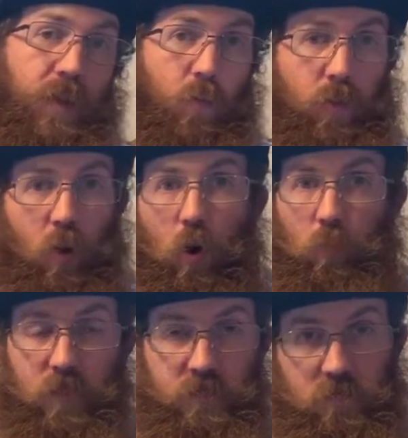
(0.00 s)
that we
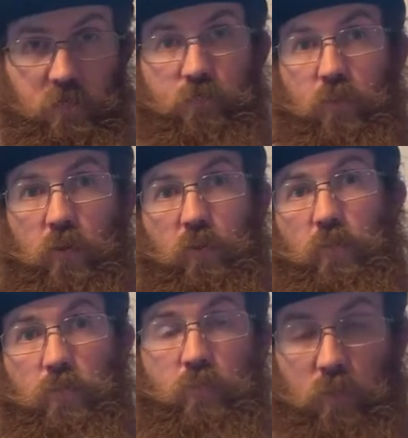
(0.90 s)
always look for
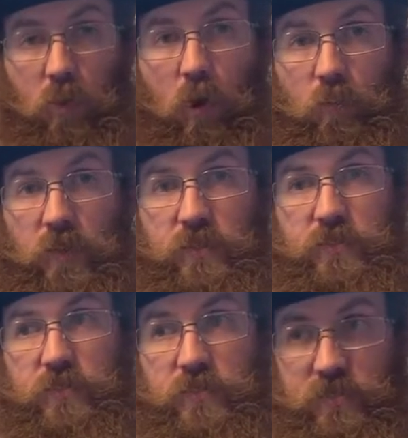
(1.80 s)
and we
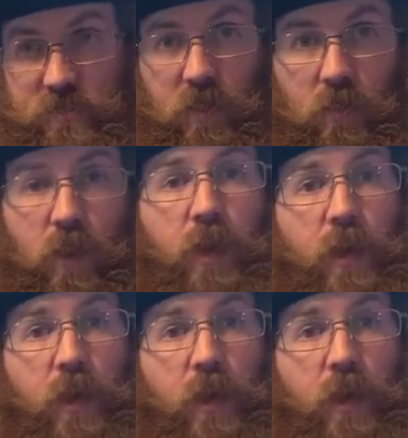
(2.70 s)
always sell.